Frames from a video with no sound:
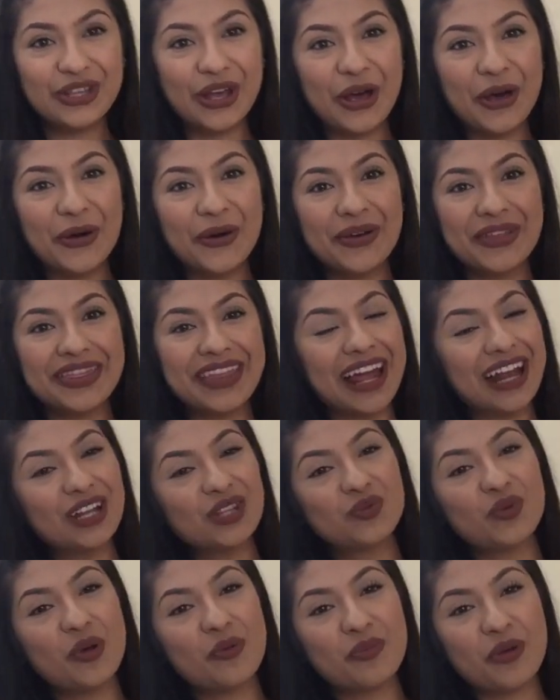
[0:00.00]
So that
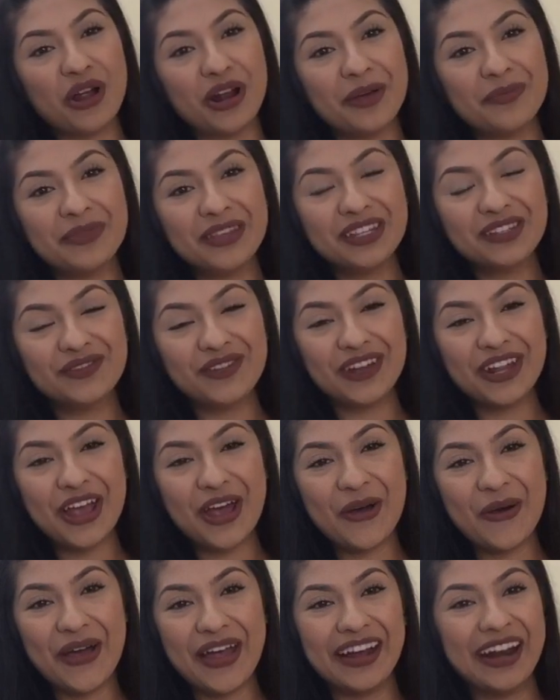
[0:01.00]
is what brought up this video